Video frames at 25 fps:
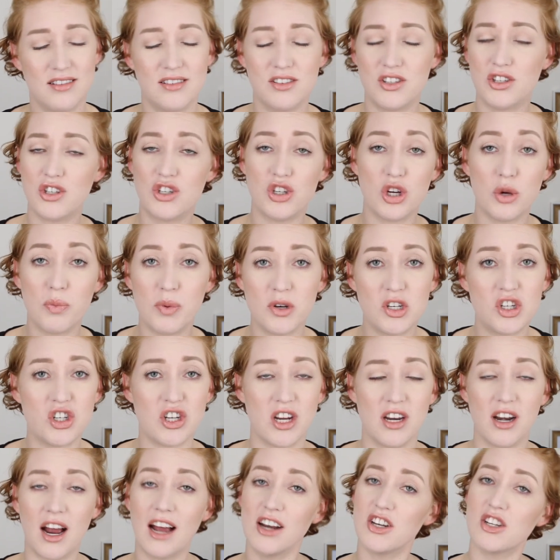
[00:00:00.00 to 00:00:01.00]
stupid
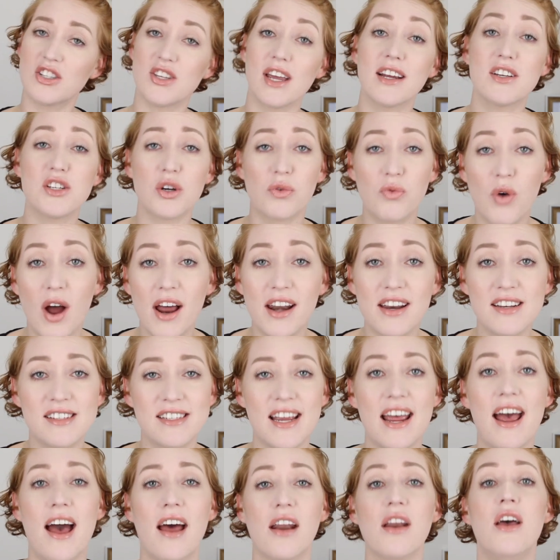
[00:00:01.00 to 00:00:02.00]
shit. I just like to write it
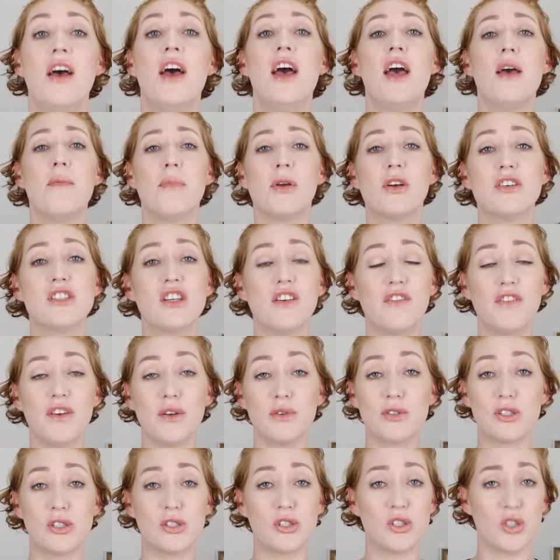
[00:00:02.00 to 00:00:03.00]
down because it
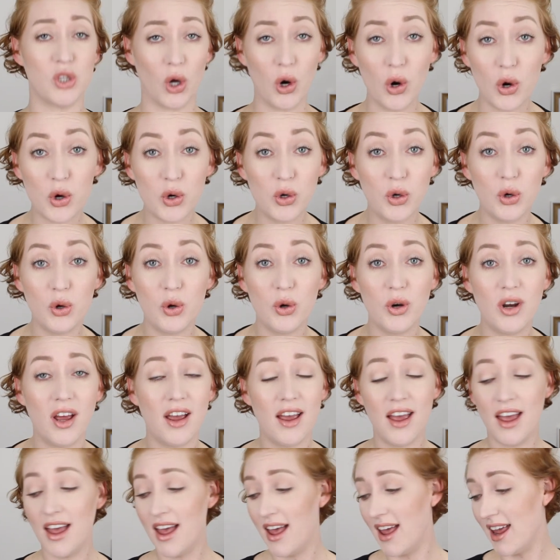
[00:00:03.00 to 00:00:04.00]
feels so good
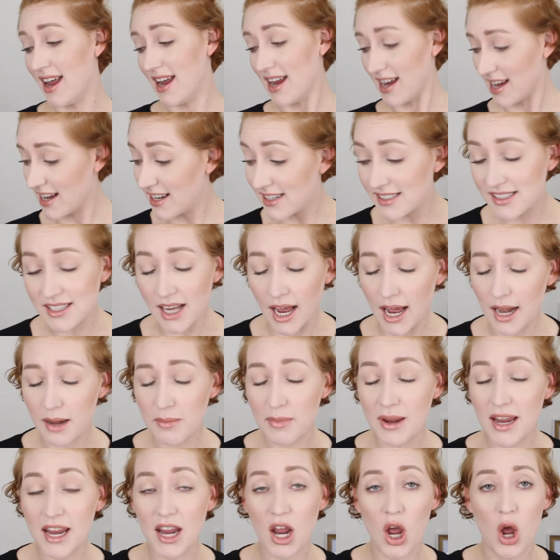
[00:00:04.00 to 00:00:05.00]
inside of
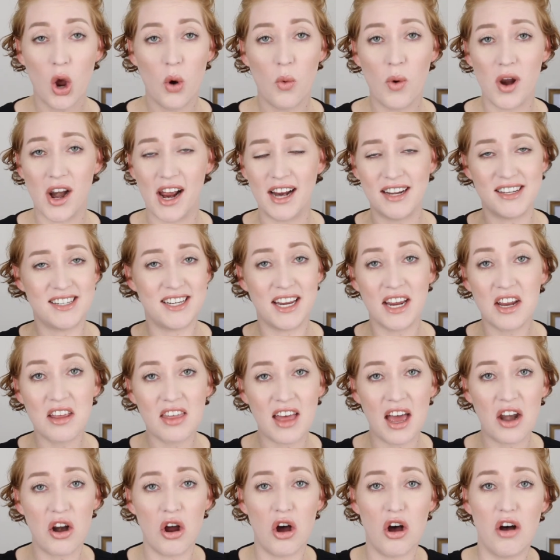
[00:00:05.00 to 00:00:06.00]
me when I tick
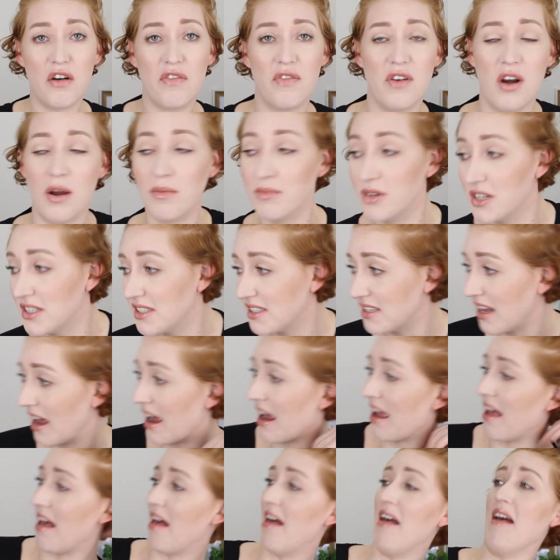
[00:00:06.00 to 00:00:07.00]
that off, and I'm just
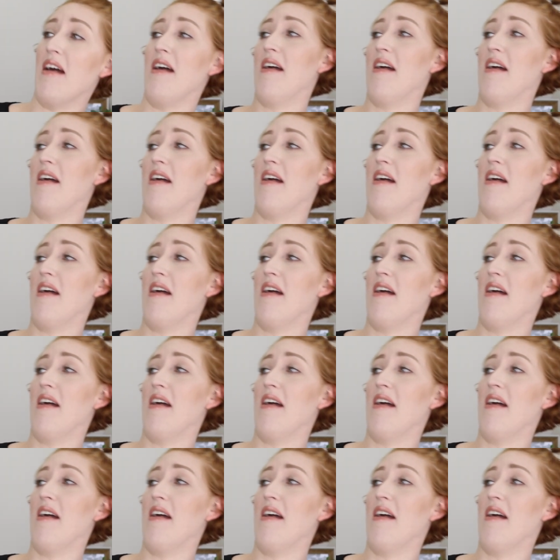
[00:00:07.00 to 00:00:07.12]
like,